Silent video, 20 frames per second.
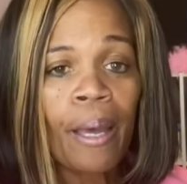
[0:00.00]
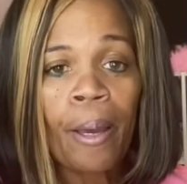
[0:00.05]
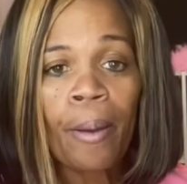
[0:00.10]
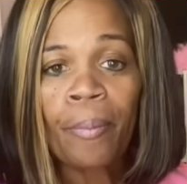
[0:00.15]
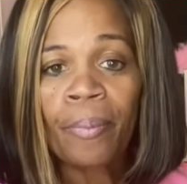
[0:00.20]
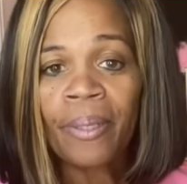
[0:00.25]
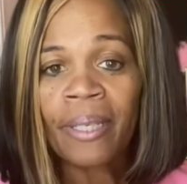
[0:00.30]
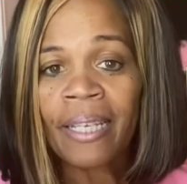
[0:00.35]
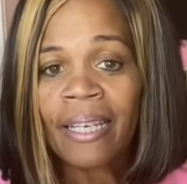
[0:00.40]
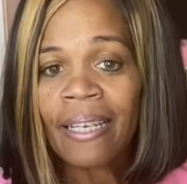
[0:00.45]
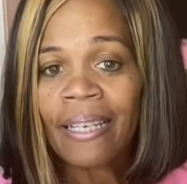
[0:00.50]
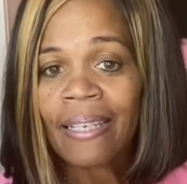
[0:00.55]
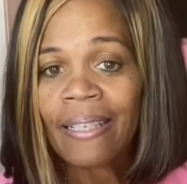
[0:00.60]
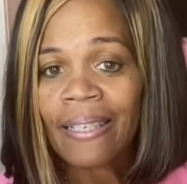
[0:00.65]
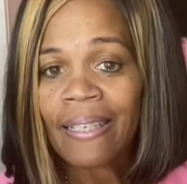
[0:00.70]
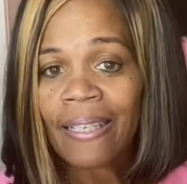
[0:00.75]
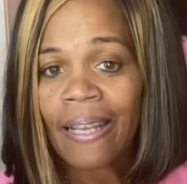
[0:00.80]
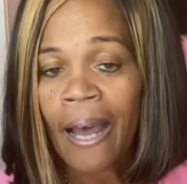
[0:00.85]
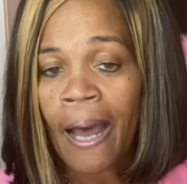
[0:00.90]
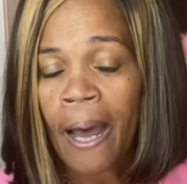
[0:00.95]

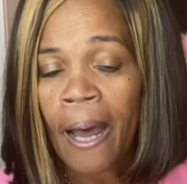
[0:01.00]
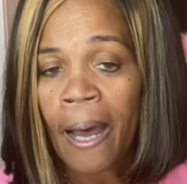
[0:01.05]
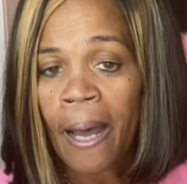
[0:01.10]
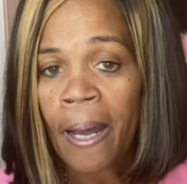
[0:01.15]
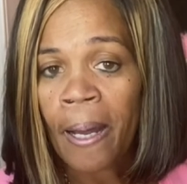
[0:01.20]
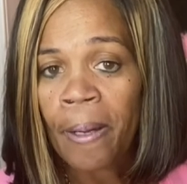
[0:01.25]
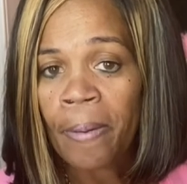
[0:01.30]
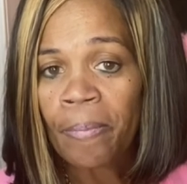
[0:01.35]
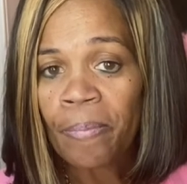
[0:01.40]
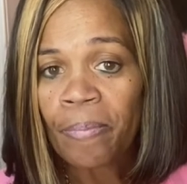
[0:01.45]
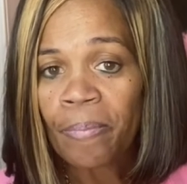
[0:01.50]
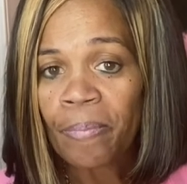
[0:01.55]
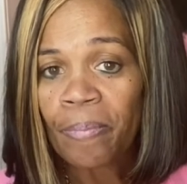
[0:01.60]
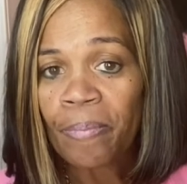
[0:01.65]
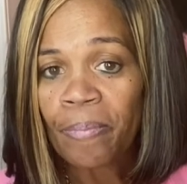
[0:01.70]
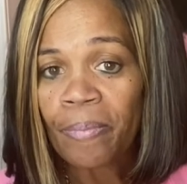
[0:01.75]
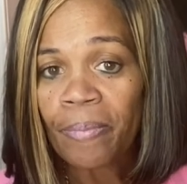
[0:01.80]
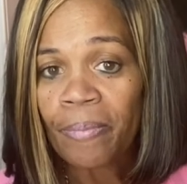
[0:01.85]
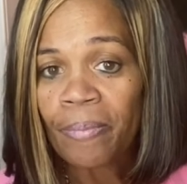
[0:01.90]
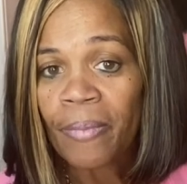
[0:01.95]
Please
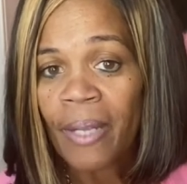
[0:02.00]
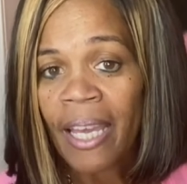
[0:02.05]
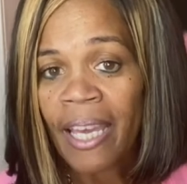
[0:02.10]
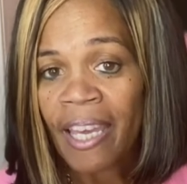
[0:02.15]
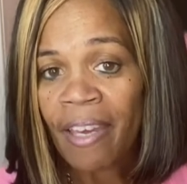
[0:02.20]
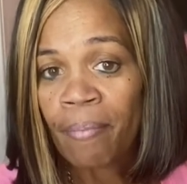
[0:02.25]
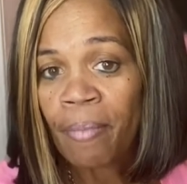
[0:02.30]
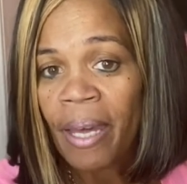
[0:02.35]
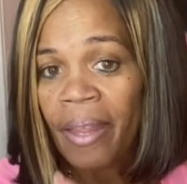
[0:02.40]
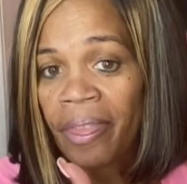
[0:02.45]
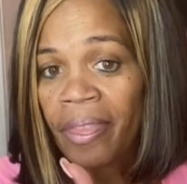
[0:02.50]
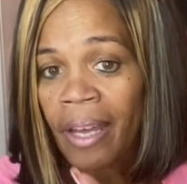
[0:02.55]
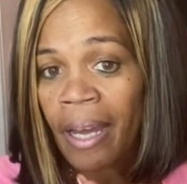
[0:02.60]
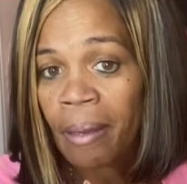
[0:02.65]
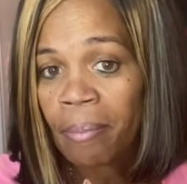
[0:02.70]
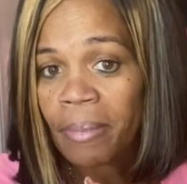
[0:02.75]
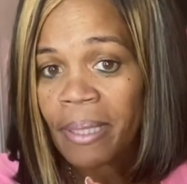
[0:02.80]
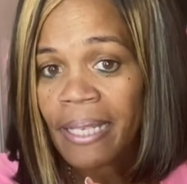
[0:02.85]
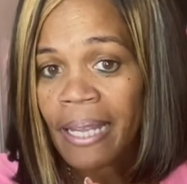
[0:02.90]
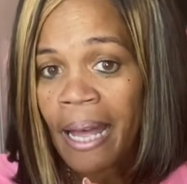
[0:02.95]
give me a
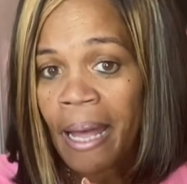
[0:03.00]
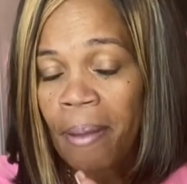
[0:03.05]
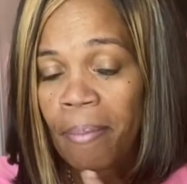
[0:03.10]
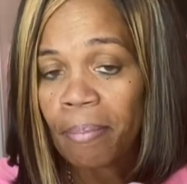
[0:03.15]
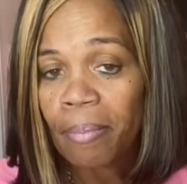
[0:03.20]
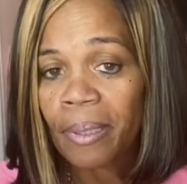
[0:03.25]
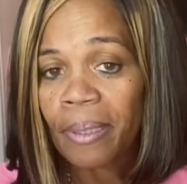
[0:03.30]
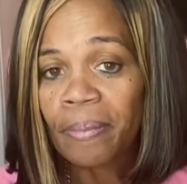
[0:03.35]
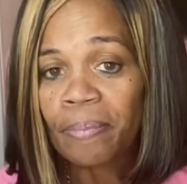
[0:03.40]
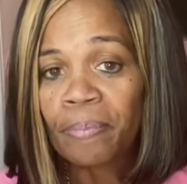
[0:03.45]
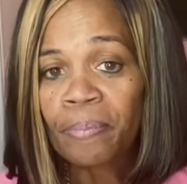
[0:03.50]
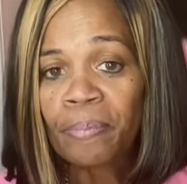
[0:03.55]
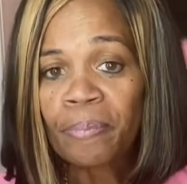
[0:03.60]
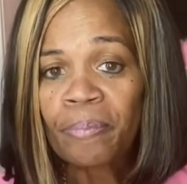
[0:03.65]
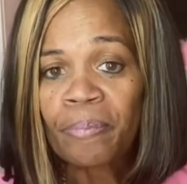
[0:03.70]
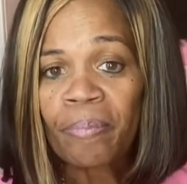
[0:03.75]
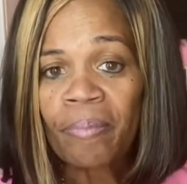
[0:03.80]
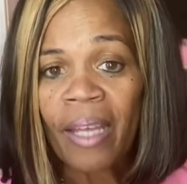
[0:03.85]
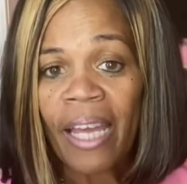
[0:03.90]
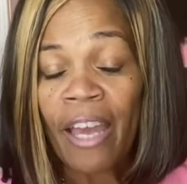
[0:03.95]
thumbs up.
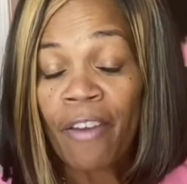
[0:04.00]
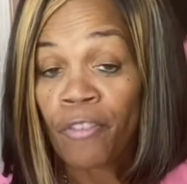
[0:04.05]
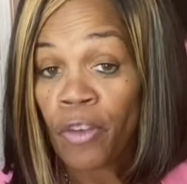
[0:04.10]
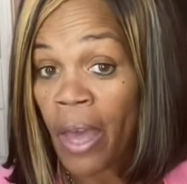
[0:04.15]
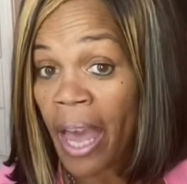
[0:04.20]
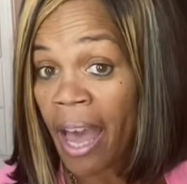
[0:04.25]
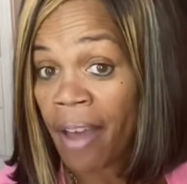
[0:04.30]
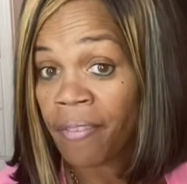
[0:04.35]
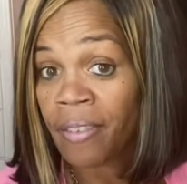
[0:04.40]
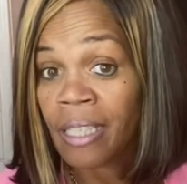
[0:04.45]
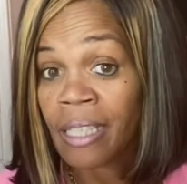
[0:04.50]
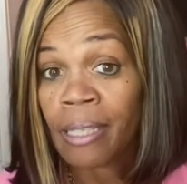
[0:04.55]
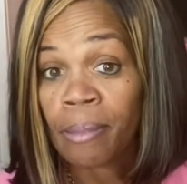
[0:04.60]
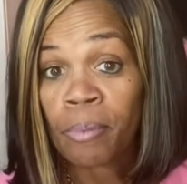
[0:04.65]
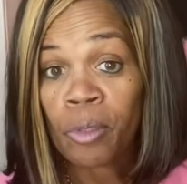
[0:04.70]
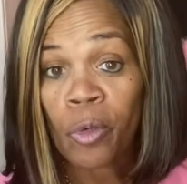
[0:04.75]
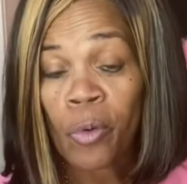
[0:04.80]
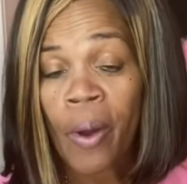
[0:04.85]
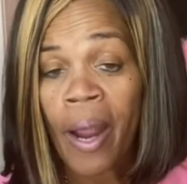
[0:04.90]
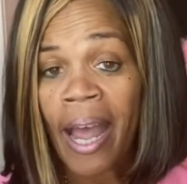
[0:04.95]
If you haven't
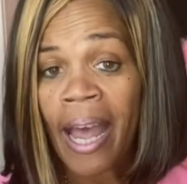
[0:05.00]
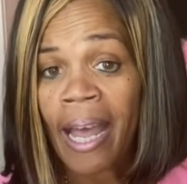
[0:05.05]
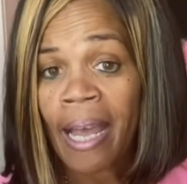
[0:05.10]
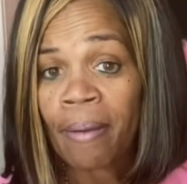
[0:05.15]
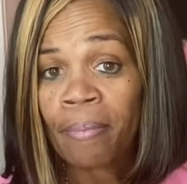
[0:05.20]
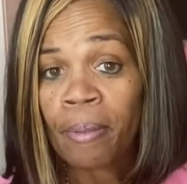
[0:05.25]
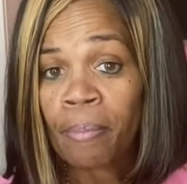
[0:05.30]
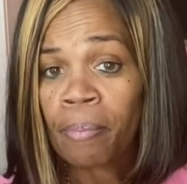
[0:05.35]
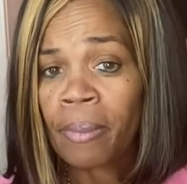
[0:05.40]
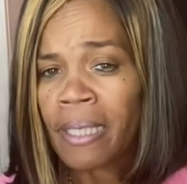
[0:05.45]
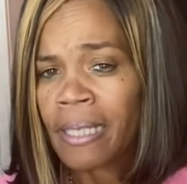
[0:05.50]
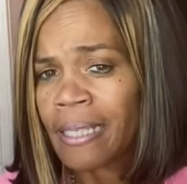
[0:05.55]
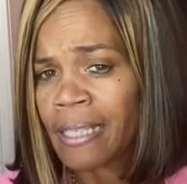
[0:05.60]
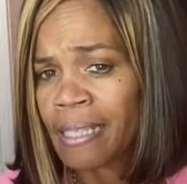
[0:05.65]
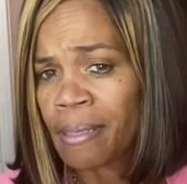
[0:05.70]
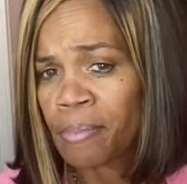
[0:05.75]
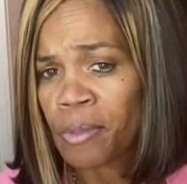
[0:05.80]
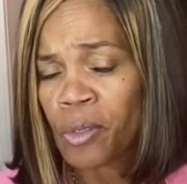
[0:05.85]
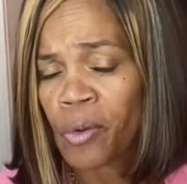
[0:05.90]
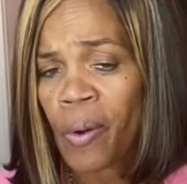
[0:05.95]
subscribed, please
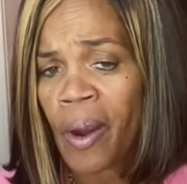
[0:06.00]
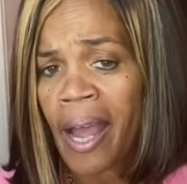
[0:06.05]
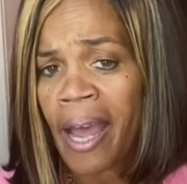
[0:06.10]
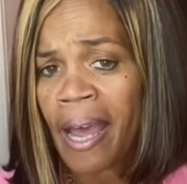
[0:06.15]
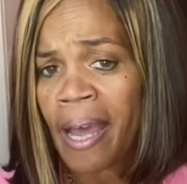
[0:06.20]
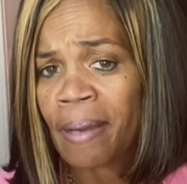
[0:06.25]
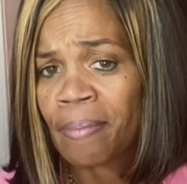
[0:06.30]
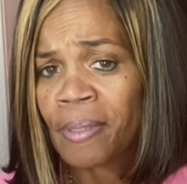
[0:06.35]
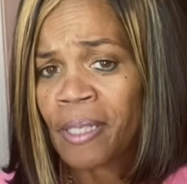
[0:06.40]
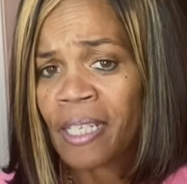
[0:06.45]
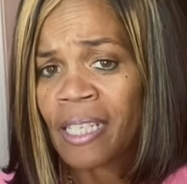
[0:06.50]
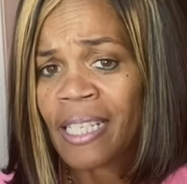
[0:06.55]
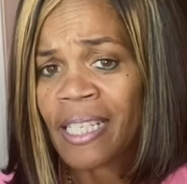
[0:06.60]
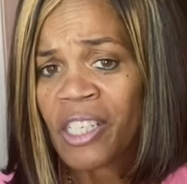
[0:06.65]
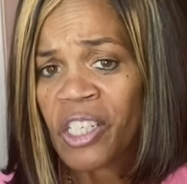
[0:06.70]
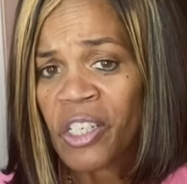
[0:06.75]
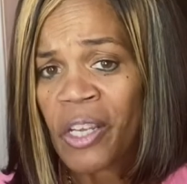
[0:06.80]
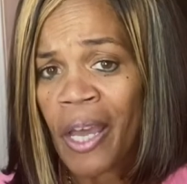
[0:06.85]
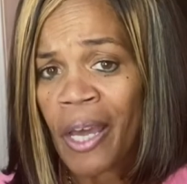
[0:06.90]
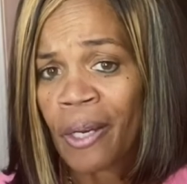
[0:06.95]
subscribe to the
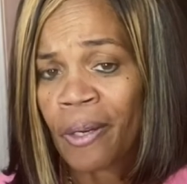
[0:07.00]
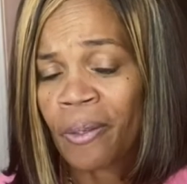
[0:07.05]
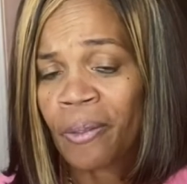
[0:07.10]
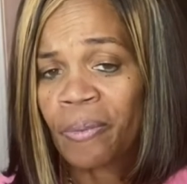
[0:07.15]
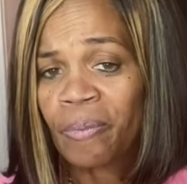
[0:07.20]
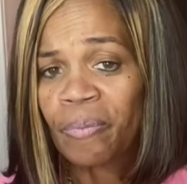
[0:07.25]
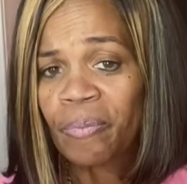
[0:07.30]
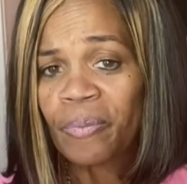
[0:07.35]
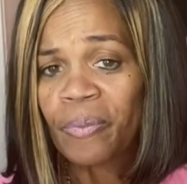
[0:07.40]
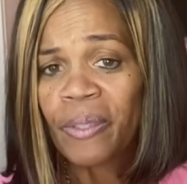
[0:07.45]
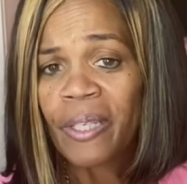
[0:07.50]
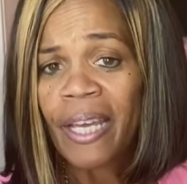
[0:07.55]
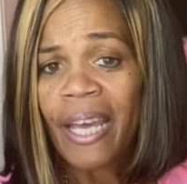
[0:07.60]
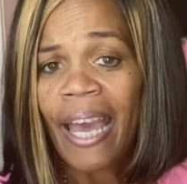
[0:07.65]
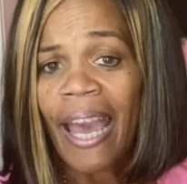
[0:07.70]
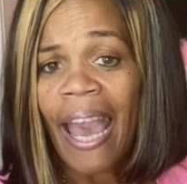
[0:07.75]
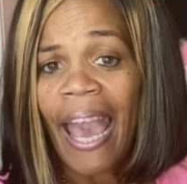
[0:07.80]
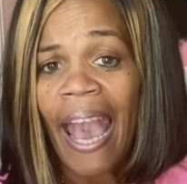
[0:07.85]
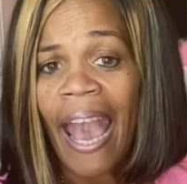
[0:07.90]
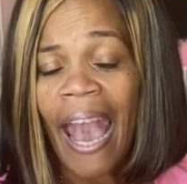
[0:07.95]
channel.
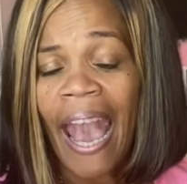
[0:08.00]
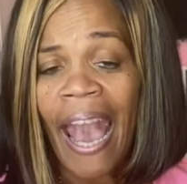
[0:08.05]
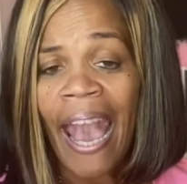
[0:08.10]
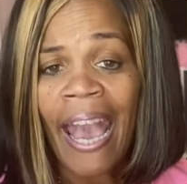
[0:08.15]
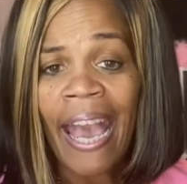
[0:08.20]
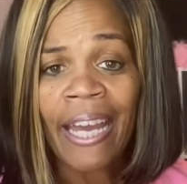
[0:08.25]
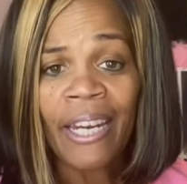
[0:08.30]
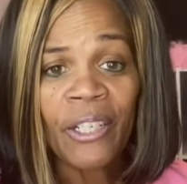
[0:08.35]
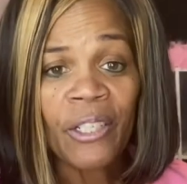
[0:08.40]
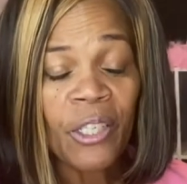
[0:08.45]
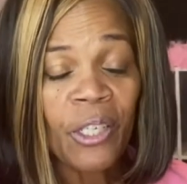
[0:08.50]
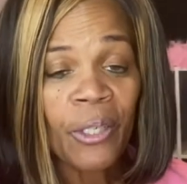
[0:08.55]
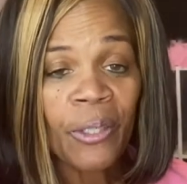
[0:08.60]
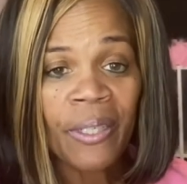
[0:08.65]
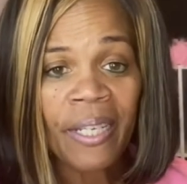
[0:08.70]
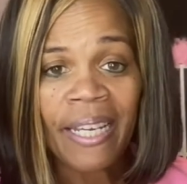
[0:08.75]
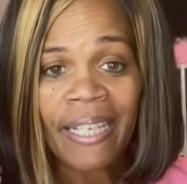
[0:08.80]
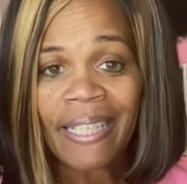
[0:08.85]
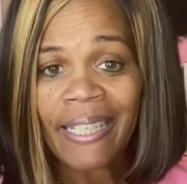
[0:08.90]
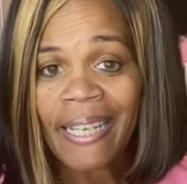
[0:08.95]
And until
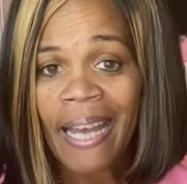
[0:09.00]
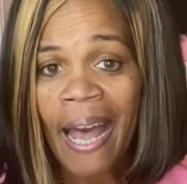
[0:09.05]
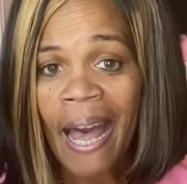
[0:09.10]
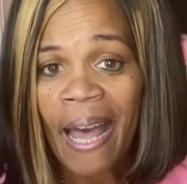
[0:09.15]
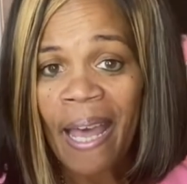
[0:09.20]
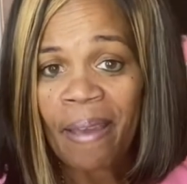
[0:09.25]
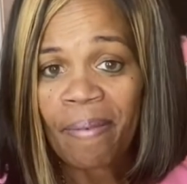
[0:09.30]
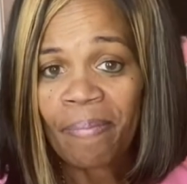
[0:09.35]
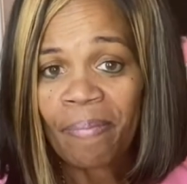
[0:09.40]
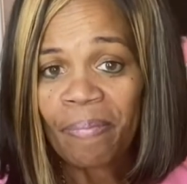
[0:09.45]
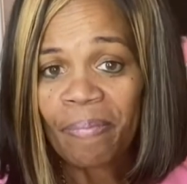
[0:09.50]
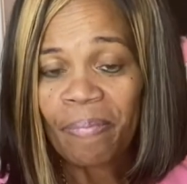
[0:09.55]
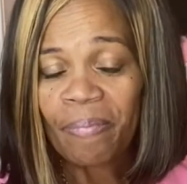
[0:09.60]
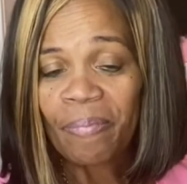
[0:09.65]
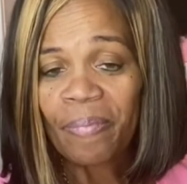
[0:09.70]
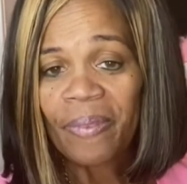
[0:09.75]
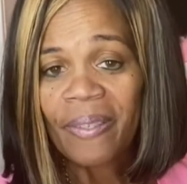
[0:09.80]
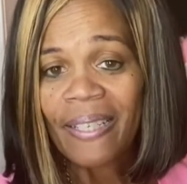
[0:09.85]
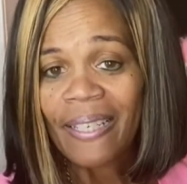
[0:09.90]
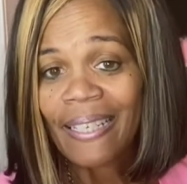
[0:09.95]
next time,
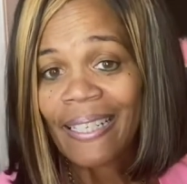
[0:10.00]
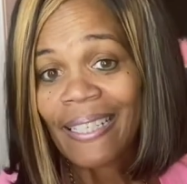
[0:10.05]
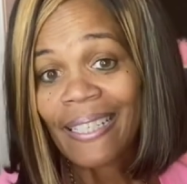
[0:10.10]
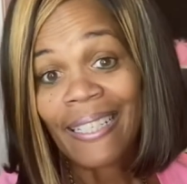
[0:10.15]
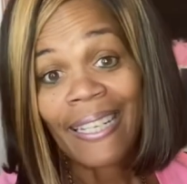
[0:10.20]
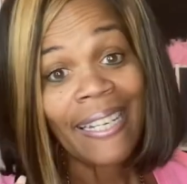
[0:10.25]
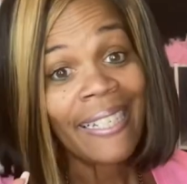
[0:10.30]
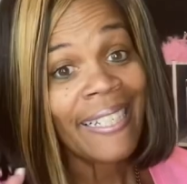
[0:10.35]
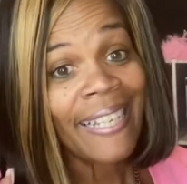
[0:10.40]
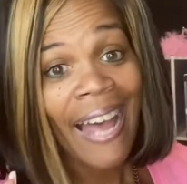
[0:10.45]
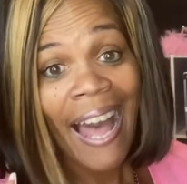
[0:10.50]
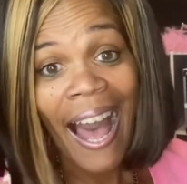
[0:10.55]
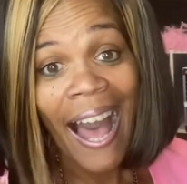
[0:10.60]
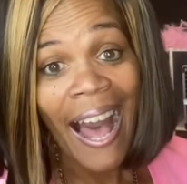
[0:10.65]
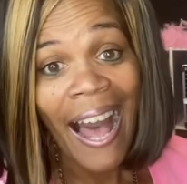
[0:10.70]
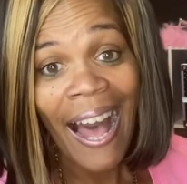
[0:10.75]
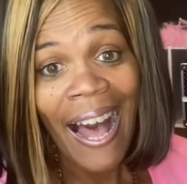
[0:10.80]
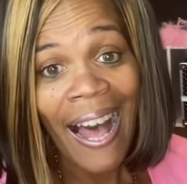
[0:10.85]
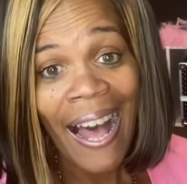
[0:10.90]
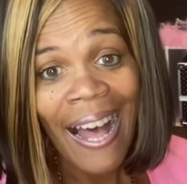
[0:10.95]

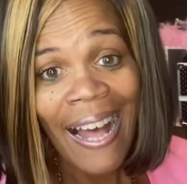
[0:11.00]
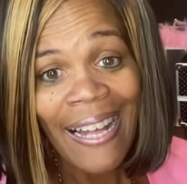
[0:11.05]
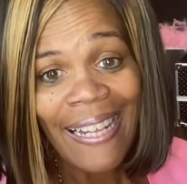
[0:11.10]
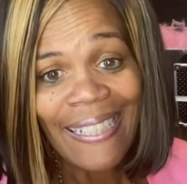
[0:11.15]
ta-ta.